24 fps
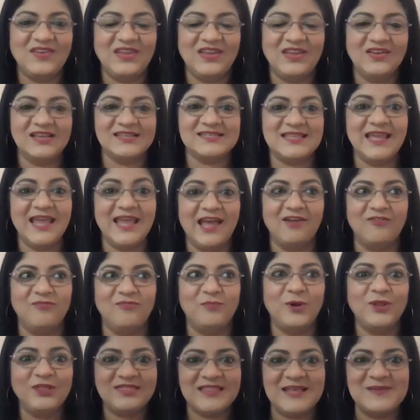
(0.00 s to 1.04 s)
because they have
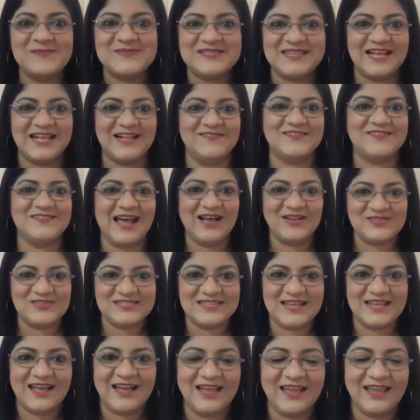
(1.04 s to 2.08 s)
put themselves
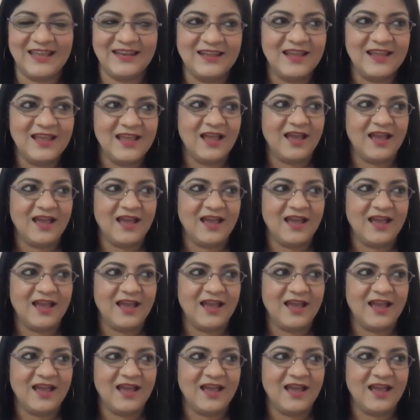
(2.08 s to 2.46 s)
outside,